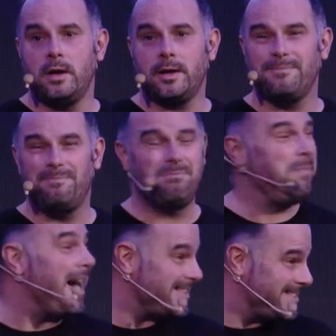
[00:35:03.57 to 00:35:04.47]
learning,
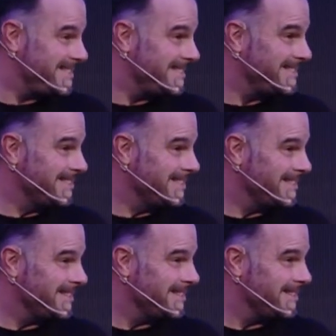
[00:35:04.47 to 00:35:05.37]
but
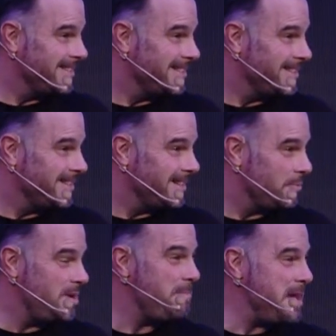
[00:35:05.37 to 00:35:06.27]

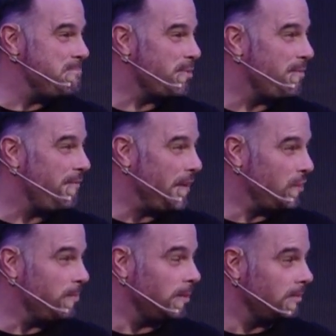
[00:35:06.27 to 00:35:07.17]
wouldn't it be
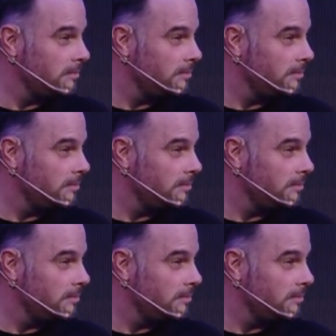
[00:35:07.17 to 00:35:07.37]
preferable